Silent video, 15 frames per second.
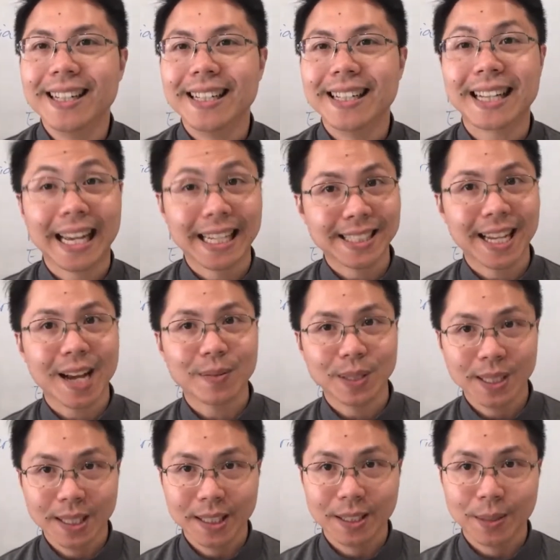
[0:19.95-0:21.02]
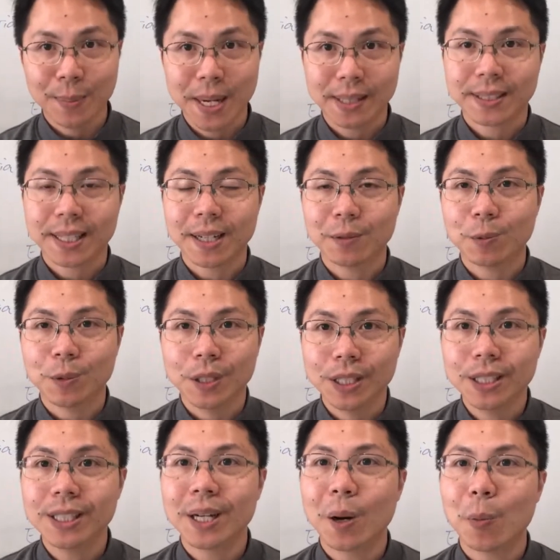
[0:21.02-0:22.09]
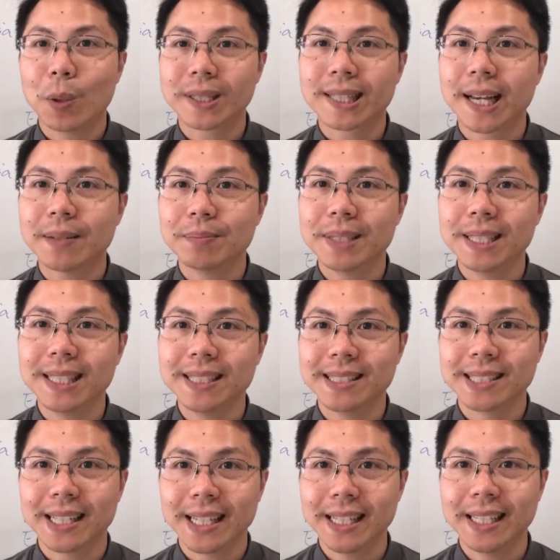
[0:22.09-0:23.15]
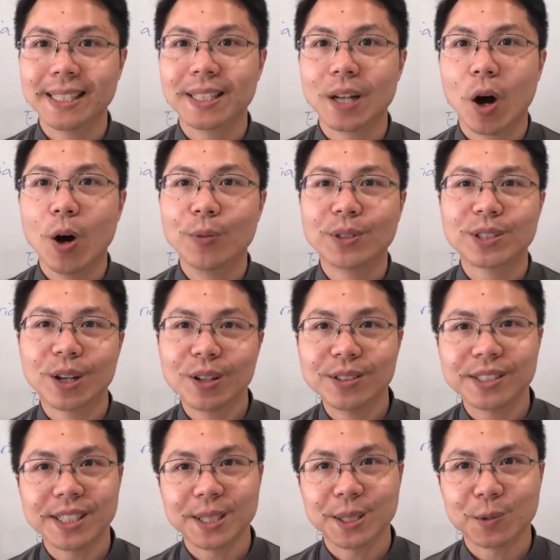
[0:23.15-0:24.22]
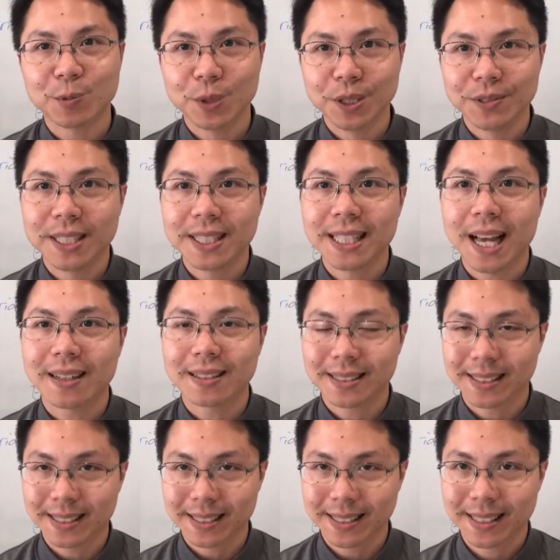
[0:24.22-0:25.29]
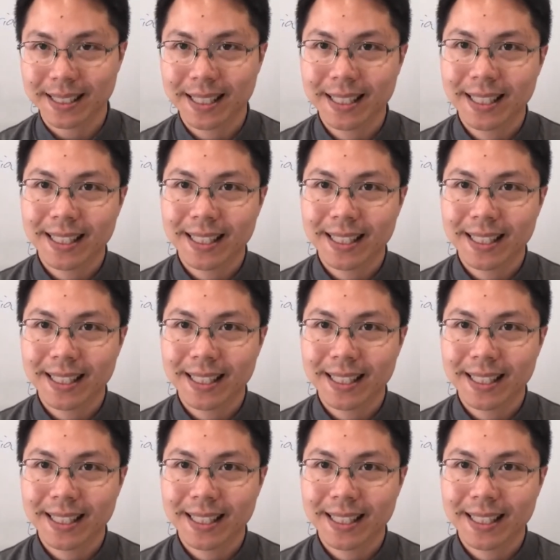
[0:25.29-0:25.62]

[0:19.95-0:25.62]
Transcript: In case you haven't heard about that word, what that means is overdosing with analysis,